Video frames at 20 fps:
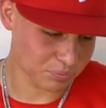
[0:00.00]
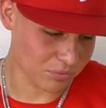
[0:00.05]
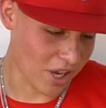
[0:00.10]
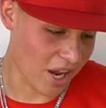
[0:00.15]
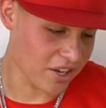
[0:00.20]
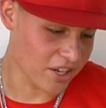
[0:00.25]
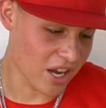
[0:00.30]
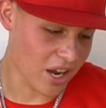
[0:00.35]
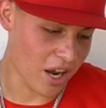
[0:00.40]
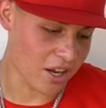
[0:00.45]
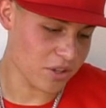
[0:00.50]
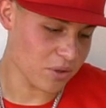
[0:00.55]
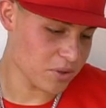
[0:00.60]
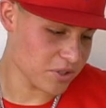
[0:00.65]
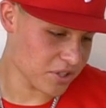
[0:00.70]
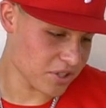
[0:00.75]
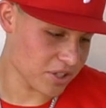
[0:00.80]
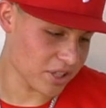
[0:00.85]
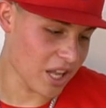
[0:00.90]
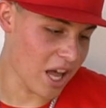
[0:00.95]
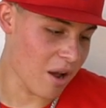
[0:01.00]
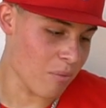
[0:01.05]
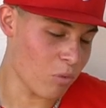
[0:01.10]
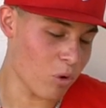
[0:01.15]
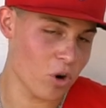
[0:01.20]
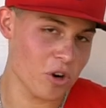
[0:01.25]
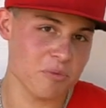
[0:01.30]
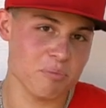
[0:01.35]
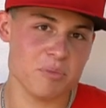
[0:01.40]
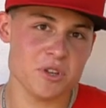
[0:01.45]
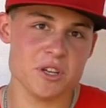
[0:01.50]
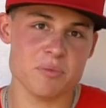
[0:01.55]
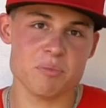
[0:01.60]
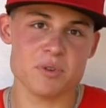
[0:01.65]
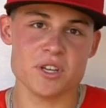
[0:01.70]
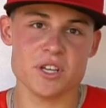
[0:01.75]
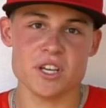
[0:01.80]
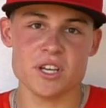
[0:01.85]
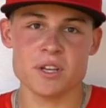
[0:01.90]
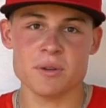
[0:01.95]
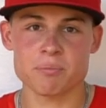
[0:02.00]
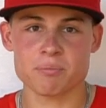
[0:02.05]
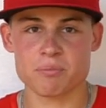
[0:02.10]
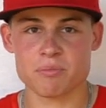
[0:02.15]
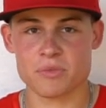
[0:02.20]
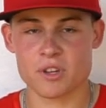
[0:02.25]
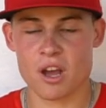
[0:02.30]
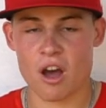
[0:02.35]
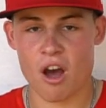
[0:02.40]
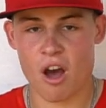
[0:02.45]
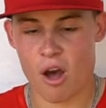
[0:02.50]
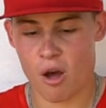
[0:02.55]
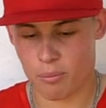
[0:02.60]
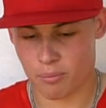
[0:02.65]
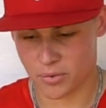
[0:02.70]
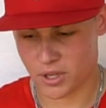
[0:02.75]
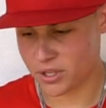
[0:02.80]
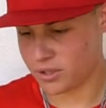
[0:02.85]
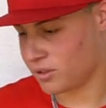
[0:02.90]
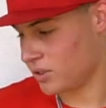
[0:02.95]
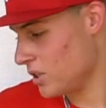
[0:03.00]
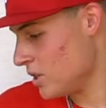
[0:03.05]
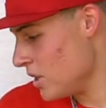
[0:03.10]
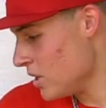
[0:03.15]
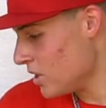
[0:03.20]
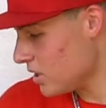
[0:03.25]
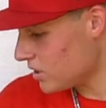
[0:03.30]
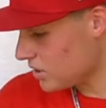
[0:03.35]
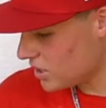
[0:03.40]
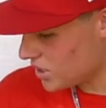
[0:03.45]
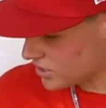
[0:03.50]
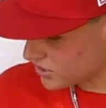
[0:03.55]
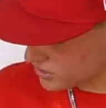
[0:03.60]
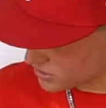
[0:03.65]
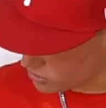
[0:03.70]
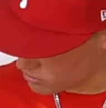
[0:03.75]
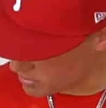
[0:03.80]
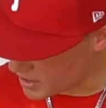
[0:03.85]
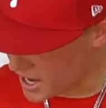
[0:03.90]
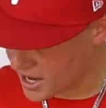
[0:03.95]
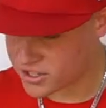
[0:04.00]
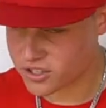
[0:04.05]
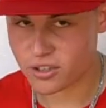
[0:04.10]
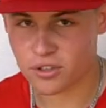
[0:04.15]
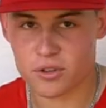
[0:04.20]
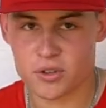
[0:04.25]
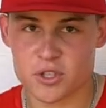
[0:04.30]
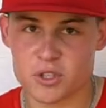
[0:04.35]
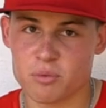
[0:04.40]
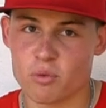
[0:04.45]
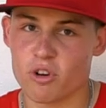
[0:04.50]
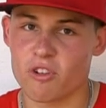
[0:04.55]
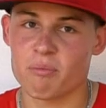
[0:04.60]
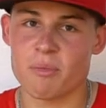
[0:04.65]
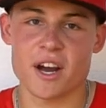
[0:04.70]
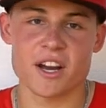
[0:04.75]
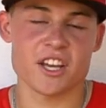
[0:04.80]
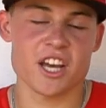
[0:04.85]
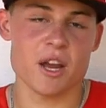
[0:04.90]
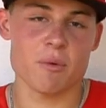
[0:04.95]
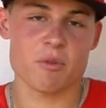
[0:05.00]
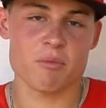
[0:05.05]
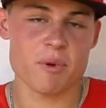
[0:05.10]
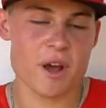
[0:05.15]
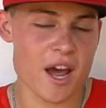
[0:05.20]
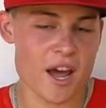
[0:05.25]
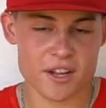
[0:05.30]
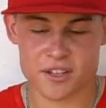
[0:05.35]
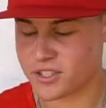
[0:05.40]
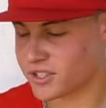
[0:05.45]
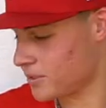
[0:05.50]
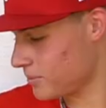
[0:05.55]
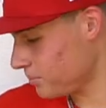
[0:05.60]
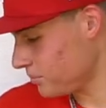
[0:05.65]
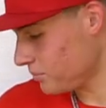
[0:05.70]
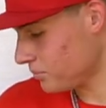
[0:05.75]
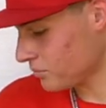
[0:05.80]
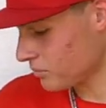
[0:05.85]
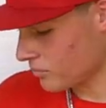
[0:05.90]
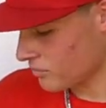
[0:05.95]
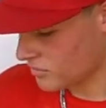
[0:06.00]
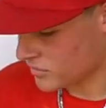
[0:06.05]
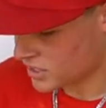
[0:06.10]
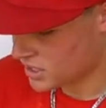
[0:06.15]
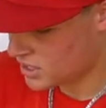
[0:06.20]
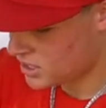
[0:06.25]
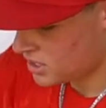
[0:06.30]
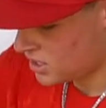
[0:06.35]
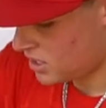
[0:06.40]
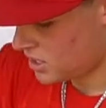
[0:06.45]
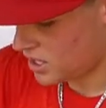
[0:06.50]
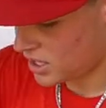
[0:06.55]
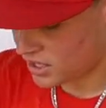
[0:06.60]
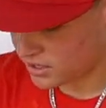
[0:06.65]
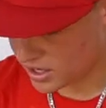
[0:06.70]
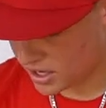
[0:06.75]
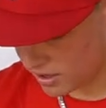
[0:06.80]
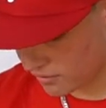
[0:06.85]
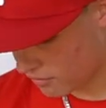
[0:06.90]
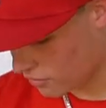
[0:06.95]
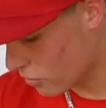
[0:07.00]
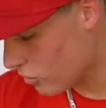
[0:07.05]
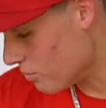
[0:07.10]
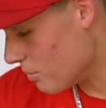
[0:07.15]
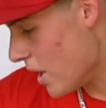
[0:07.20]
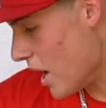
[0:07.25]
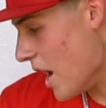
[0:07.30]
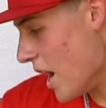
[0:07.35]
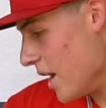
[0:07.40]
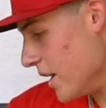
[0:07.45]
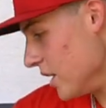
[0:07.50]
I use this a lot more in BP, and these two bats are usually more of my gamer bats. And then for my